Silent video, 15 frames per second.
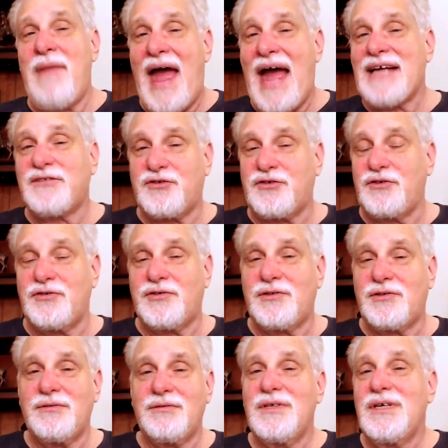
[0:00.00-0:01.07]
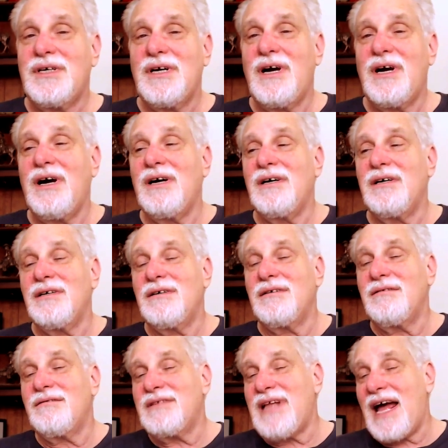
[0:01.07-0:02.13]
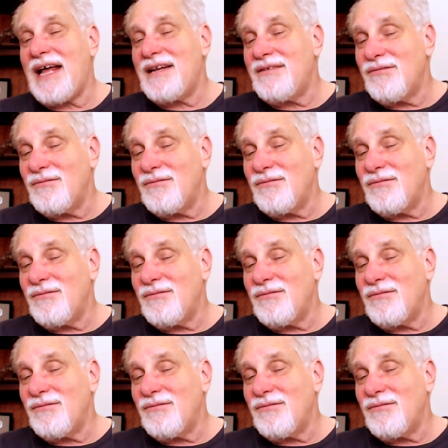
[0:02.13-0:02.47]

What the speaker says: masters that